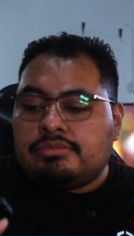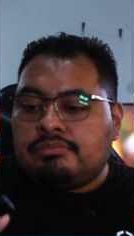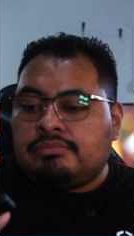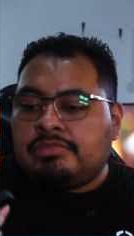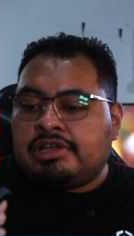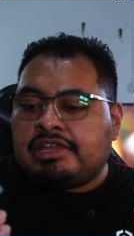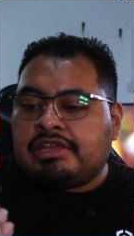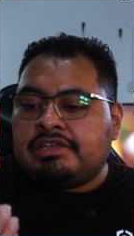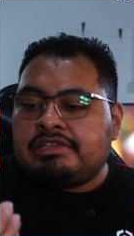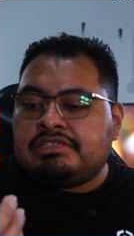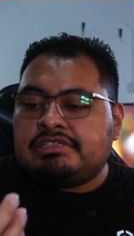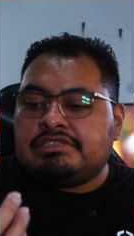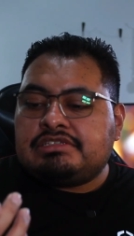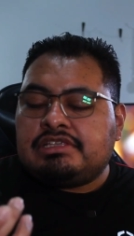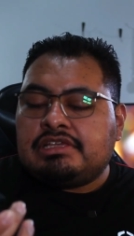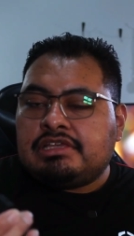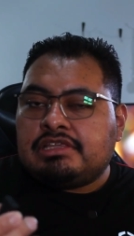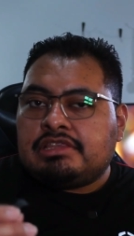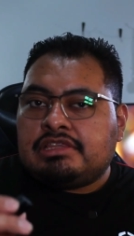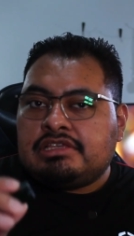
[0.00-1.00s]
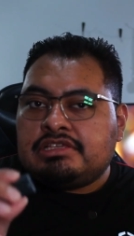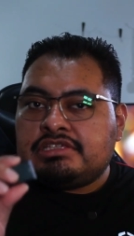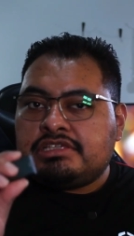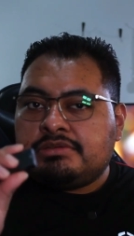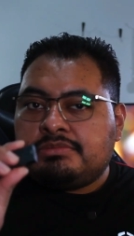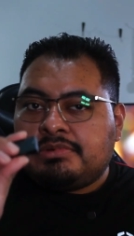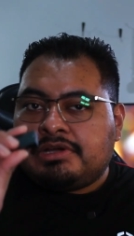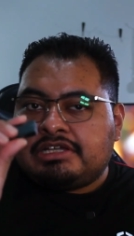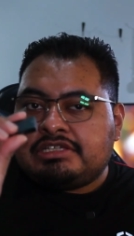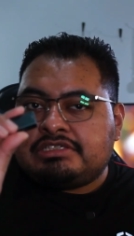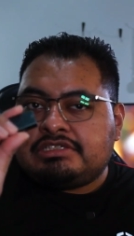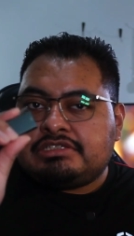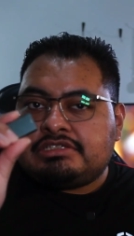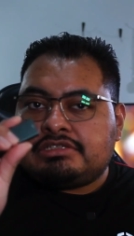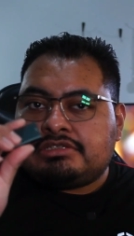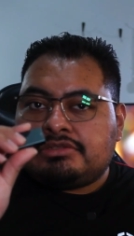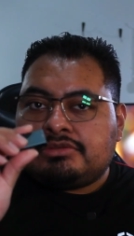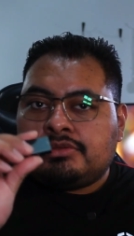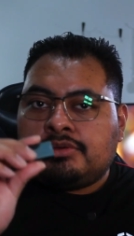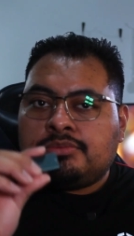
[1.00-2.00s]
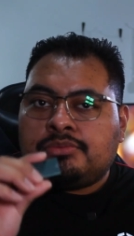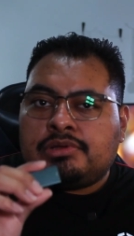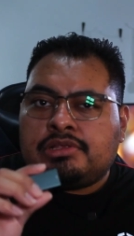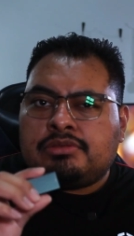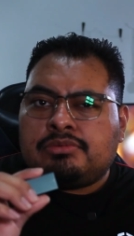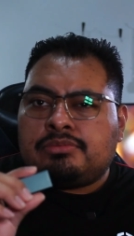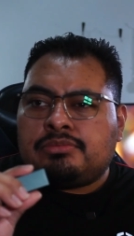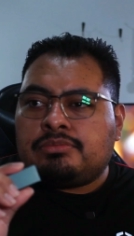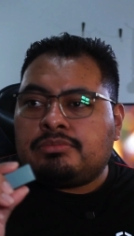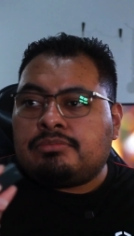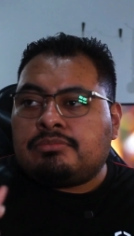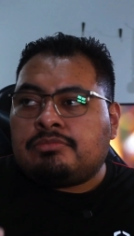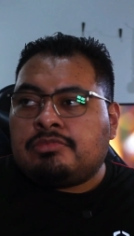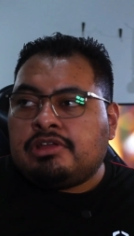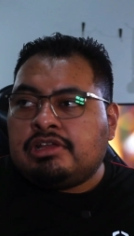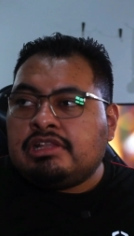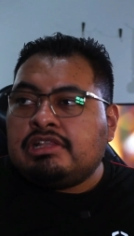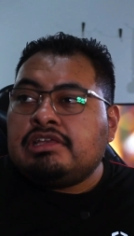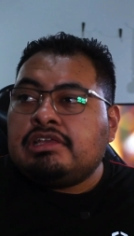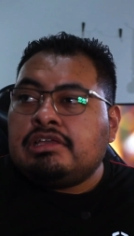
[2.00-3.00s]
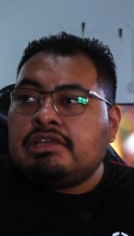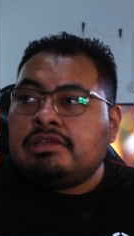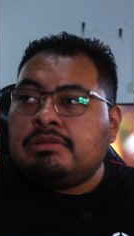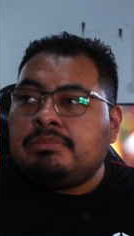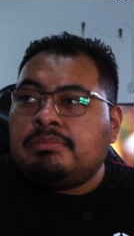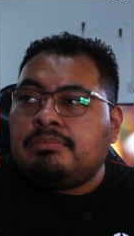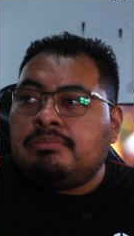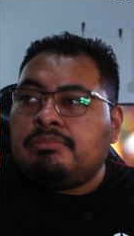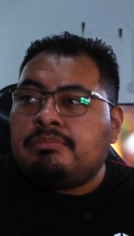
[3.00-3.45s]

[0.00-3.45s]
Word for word: my guess is that these devices no one really